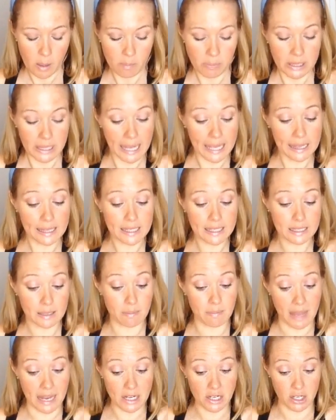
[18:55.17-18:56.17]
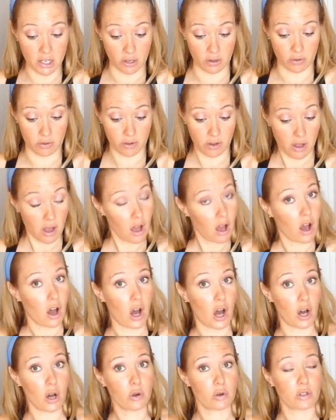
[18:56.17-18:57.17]
Playlist menu.
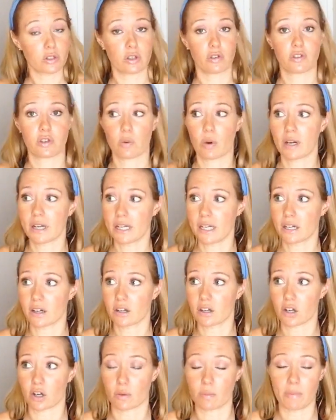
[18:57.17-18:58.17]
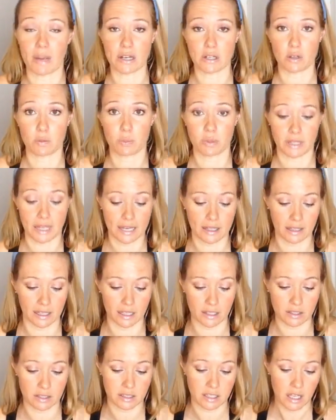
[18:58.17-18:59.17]
Oh, so if you want to hear your menu
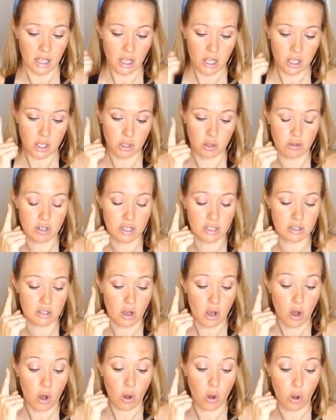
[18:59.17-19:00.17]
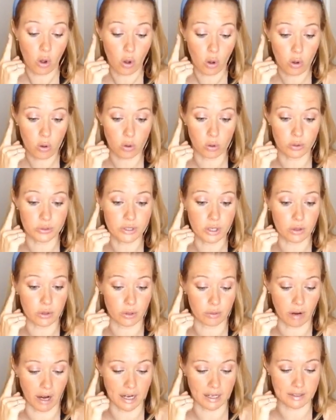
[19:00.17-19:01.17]
playlist, you just hold the
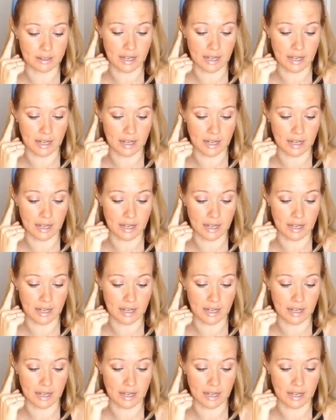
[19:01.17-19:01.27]
right